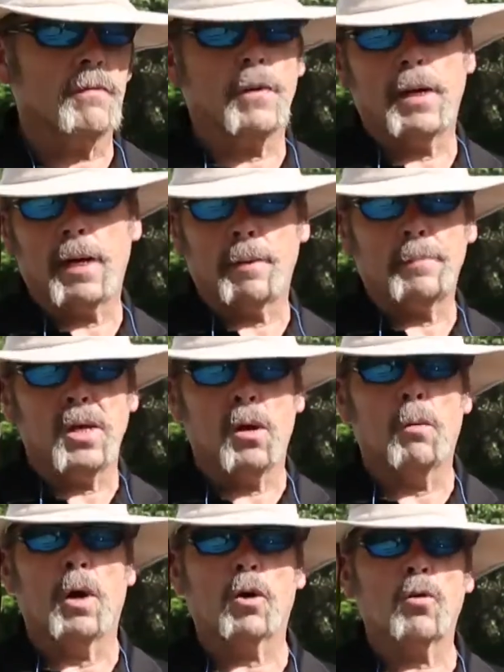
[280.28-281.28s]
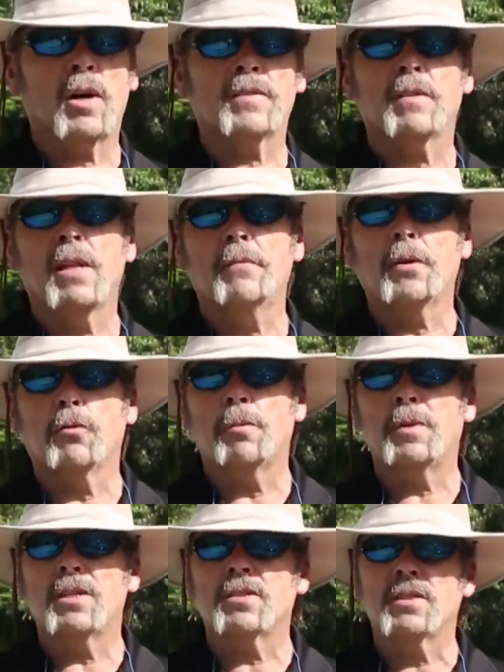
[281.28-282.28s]
of across the living
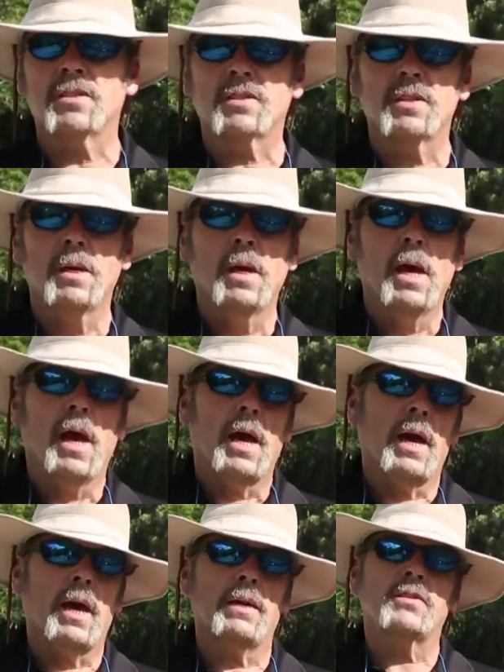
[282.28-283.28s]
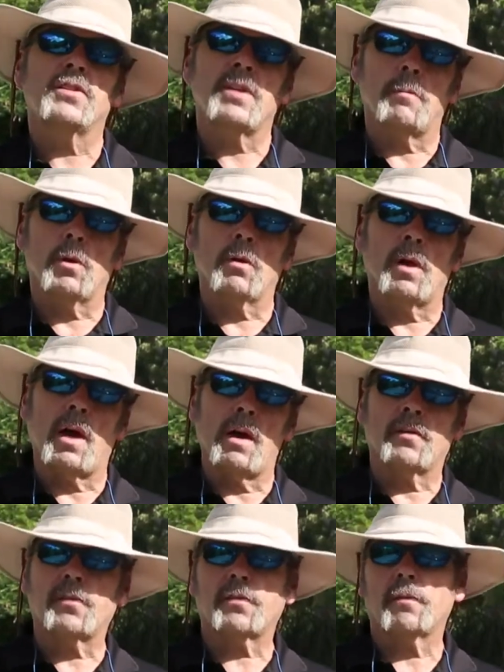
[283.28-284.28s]
room distance, and
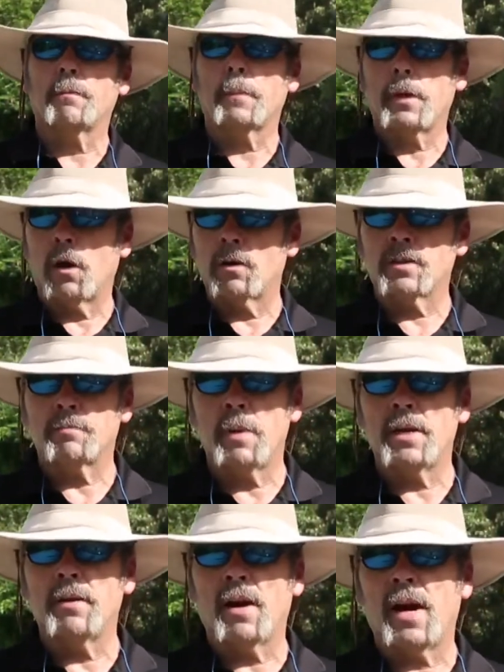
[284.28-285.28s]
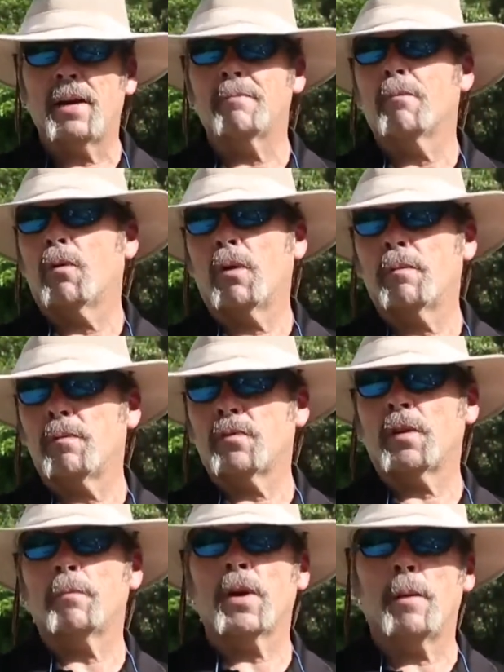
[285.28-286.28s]
simulates, it's midnight or
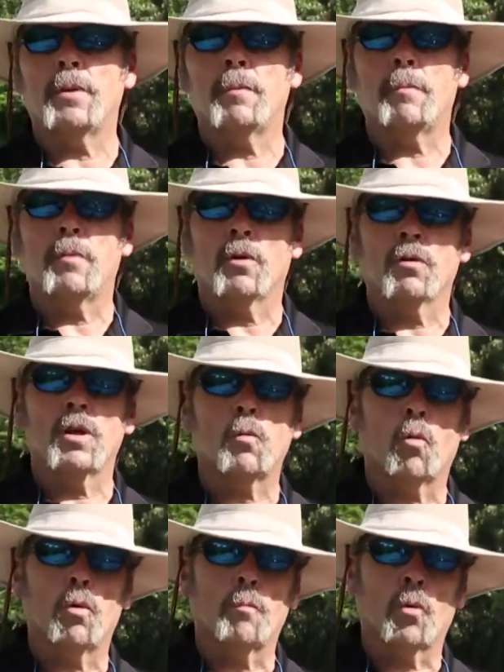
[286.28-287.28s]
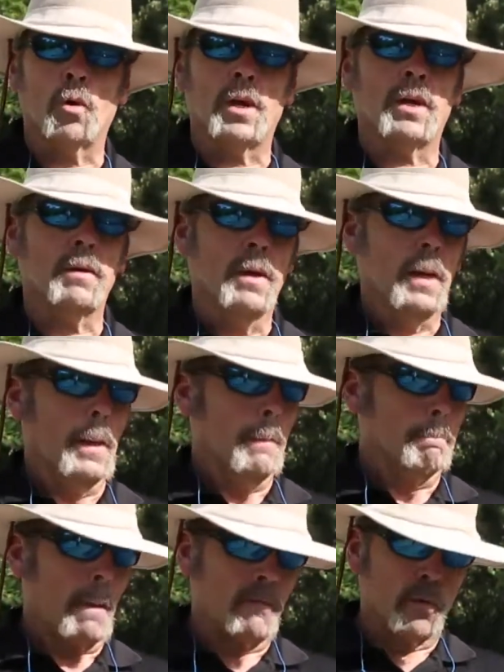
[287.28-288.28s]
sometime in the early morning.
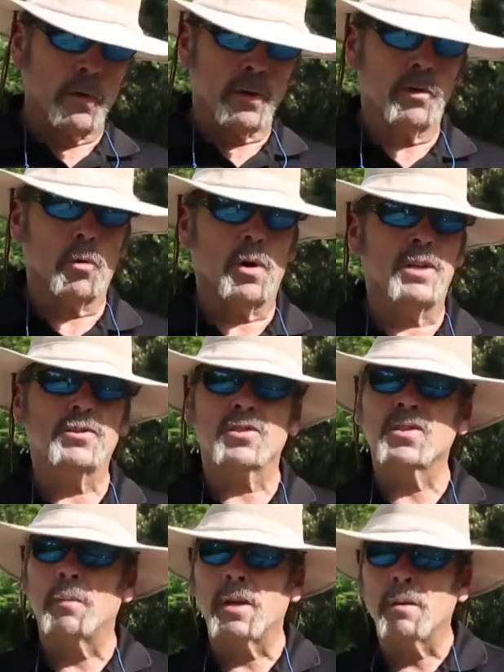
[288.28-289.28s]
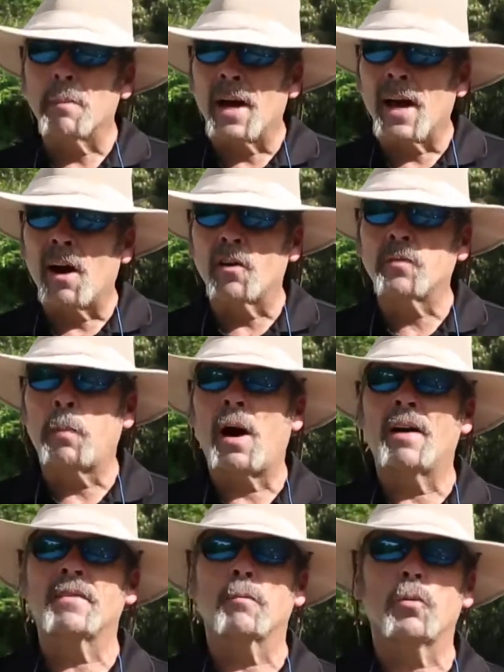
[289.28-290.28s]
I've heard a noise or somebody in my house
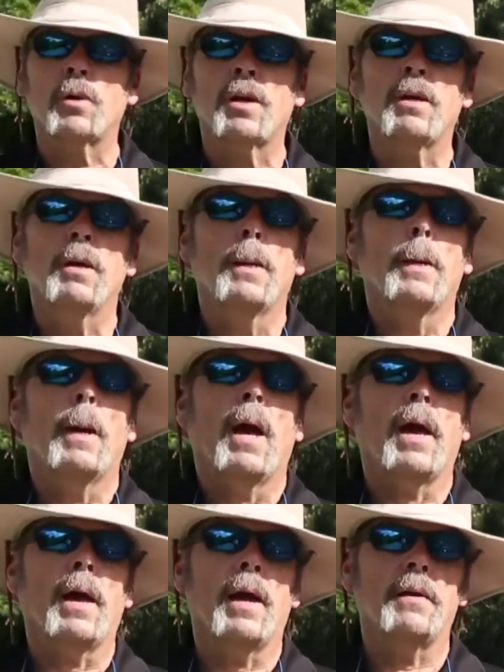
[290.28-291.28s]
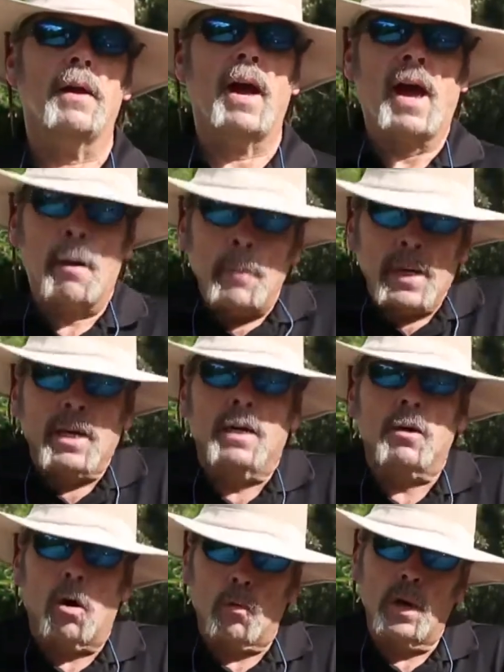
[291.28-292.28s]
possibly, and I have my
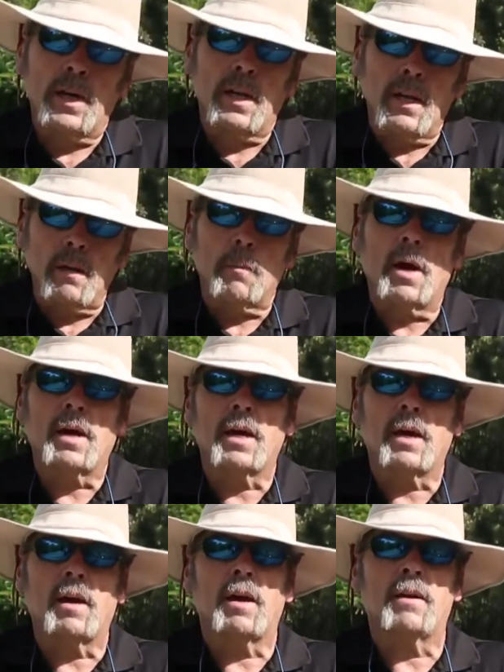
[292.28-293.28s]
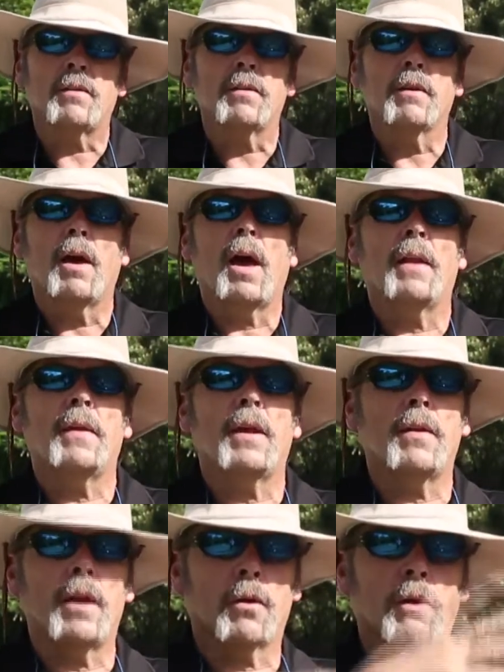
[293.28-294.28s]
gun already in my hand, and
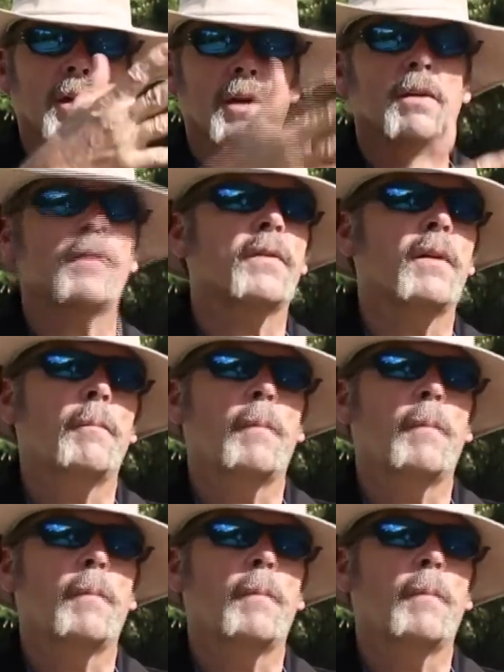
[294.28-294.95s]
then there he is,